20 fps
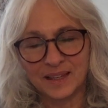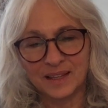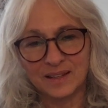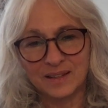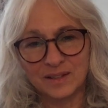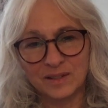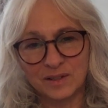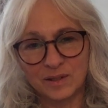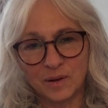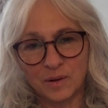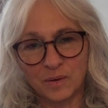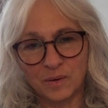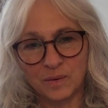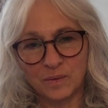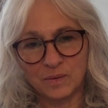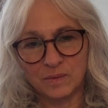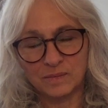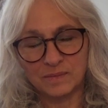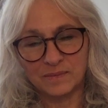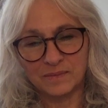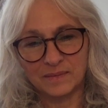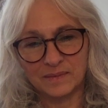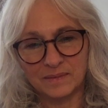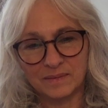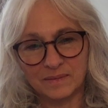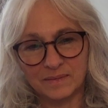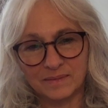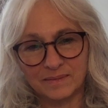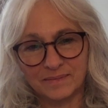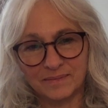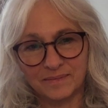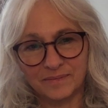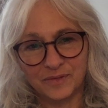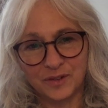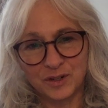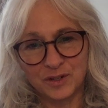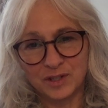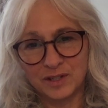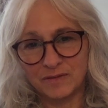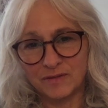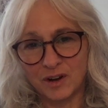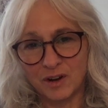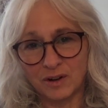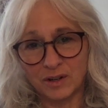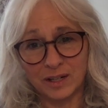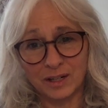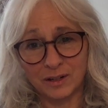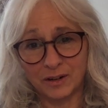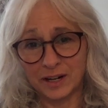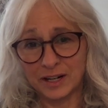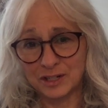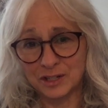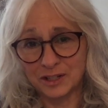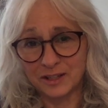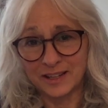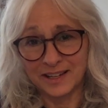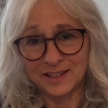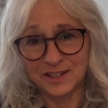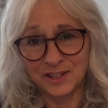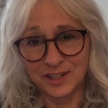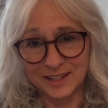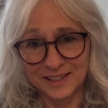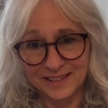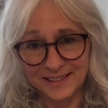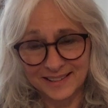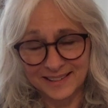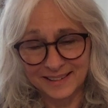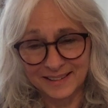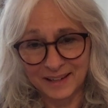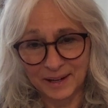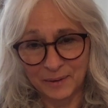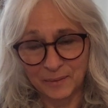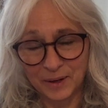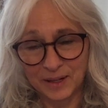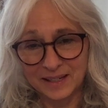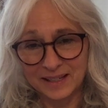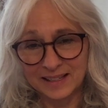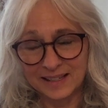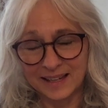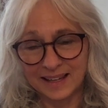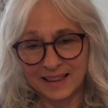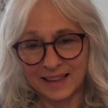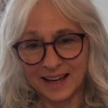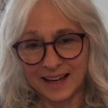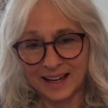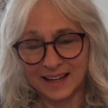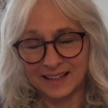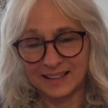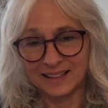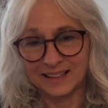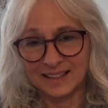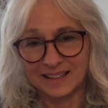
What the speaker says: So, first of all, congratulations. I want to say that.